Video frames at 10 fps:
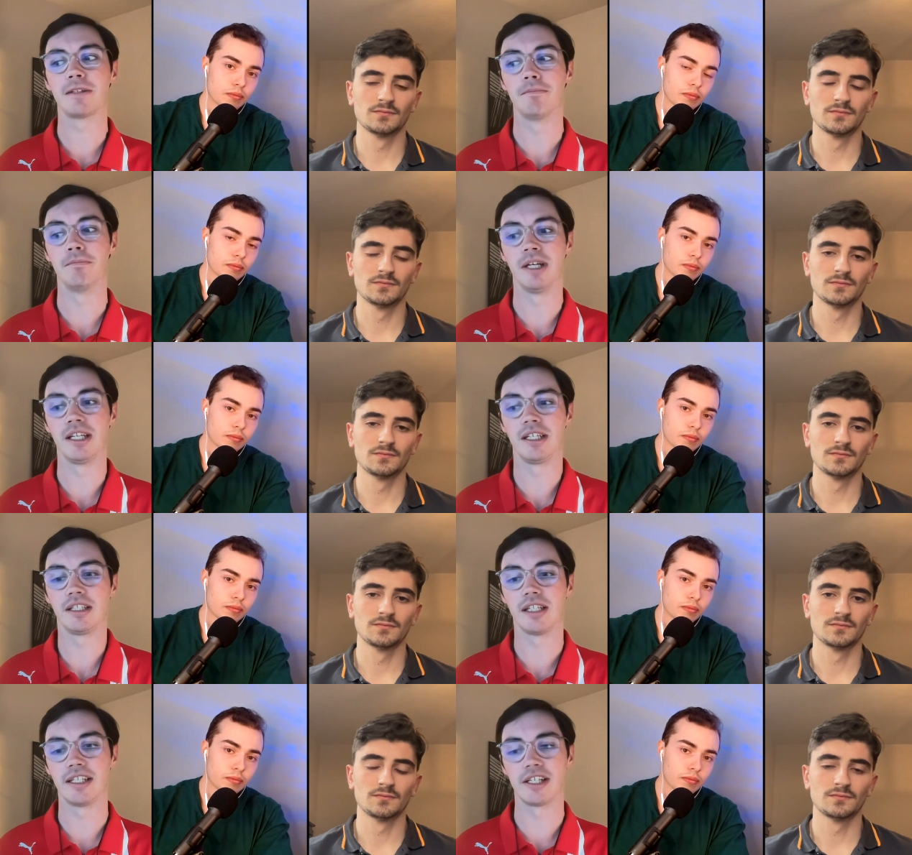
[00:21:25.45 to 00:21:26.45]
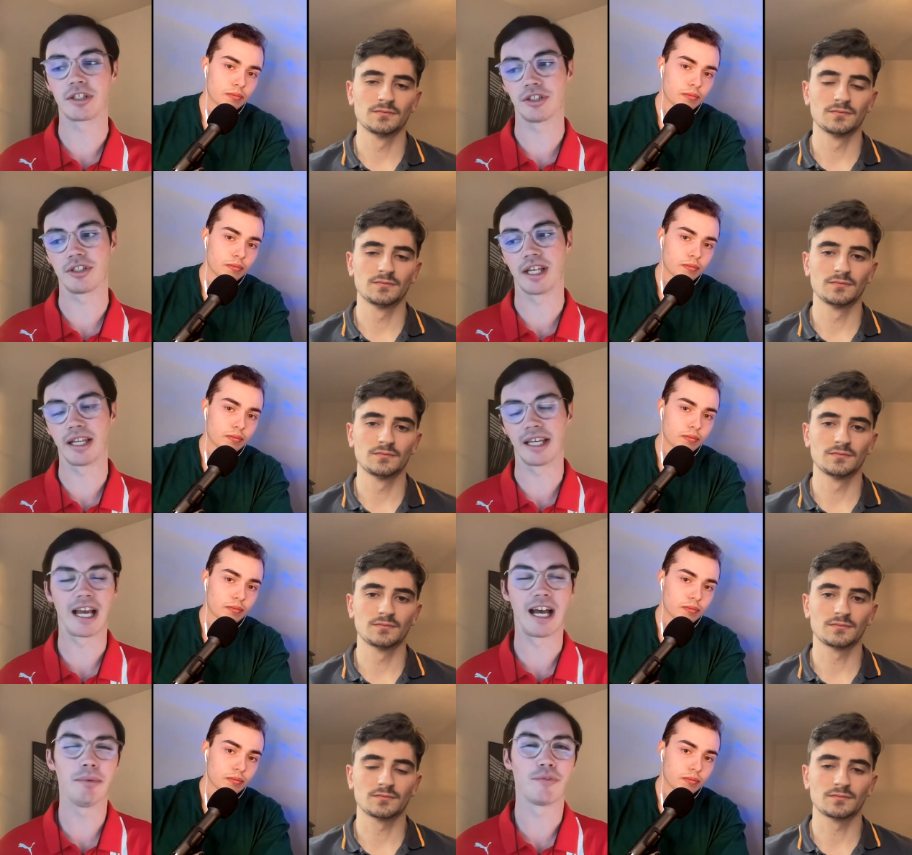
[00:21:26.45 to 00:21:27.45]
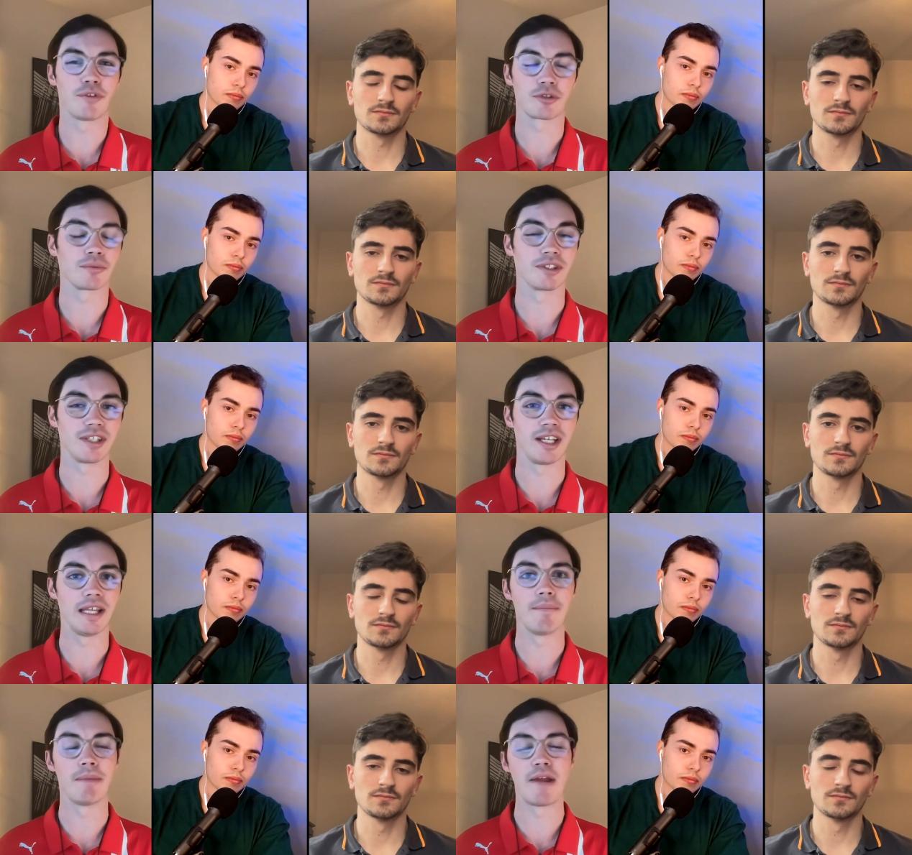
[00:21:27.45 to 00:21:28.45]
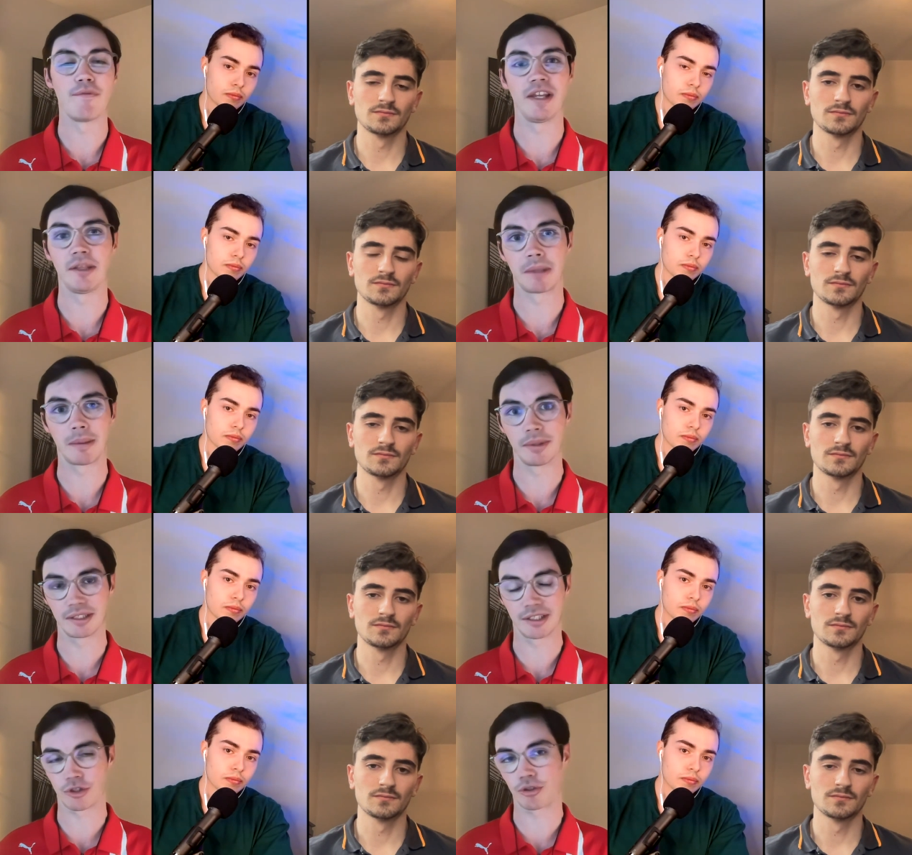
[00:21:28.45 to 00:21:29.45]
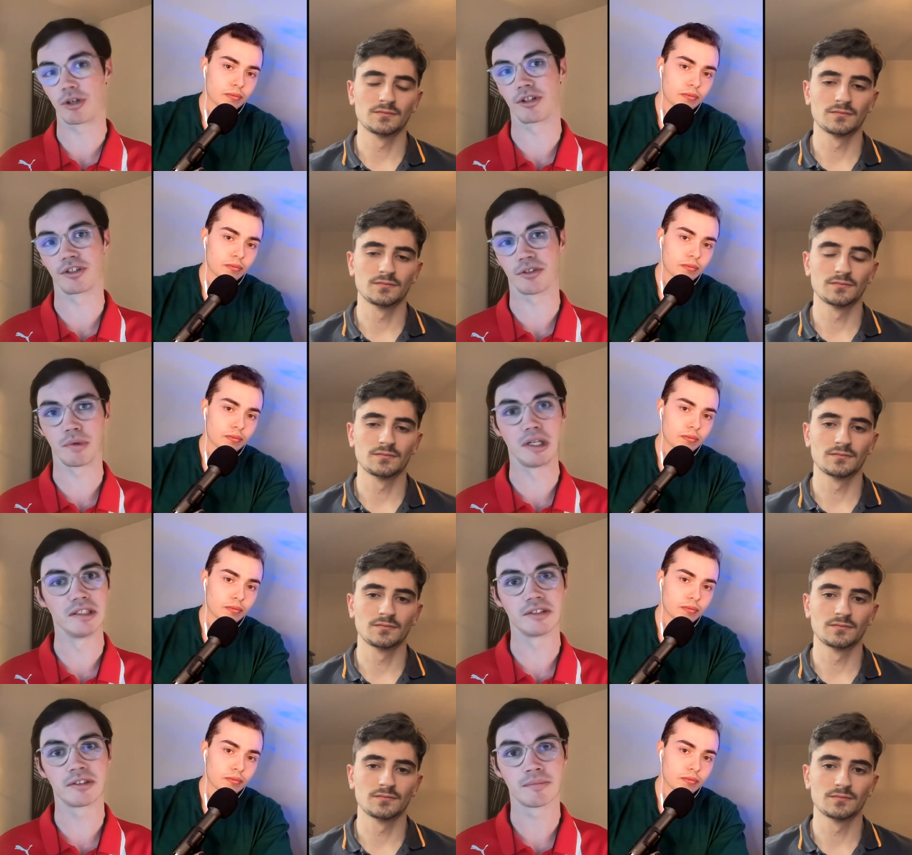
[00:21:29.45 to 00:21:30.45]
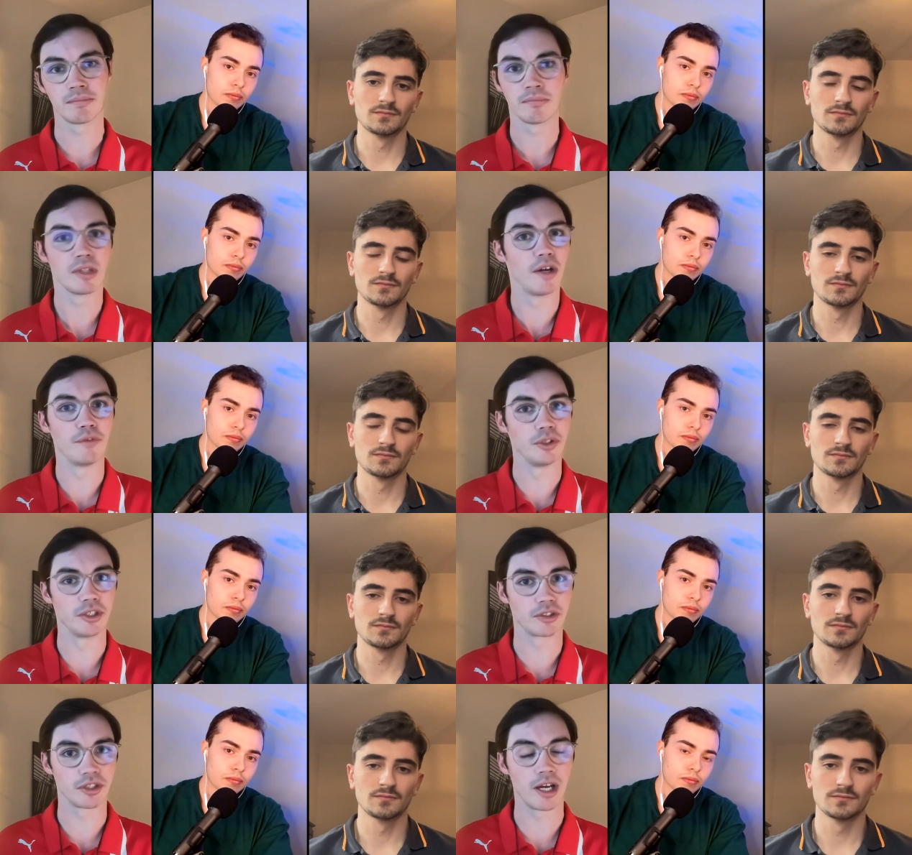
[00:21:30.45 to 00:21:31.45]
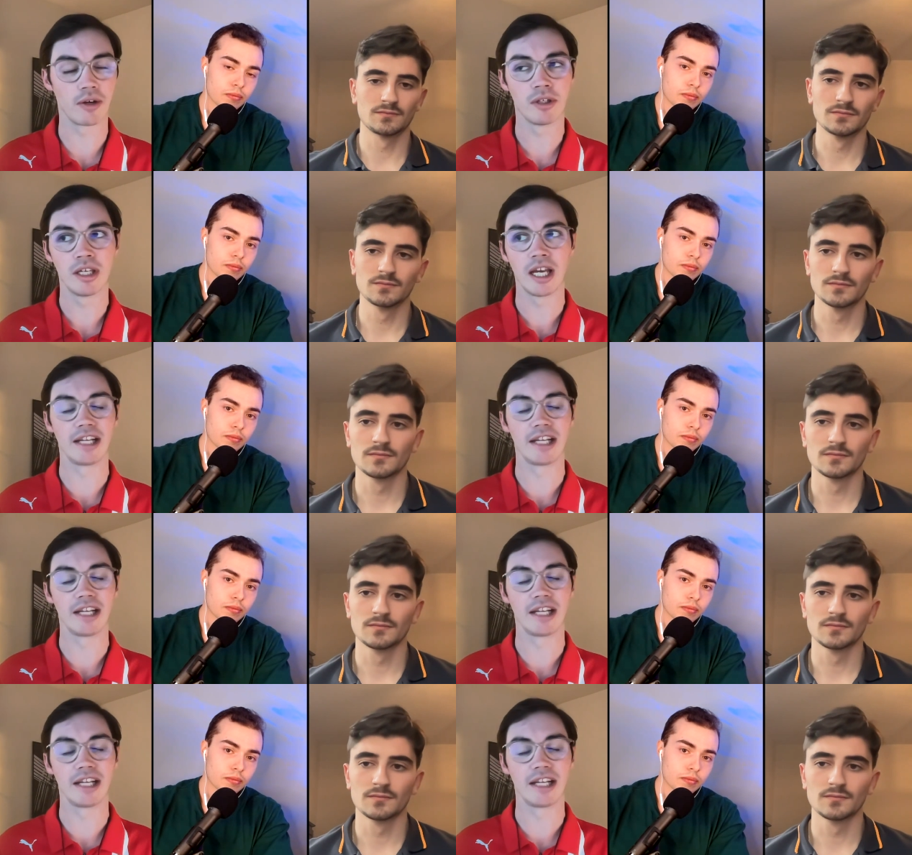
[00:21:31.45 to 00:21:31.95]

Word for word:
Speaker 1: But additionally to that, like, I'll be the first one to say that my faith probably isn't as strong as it was a few years ago. I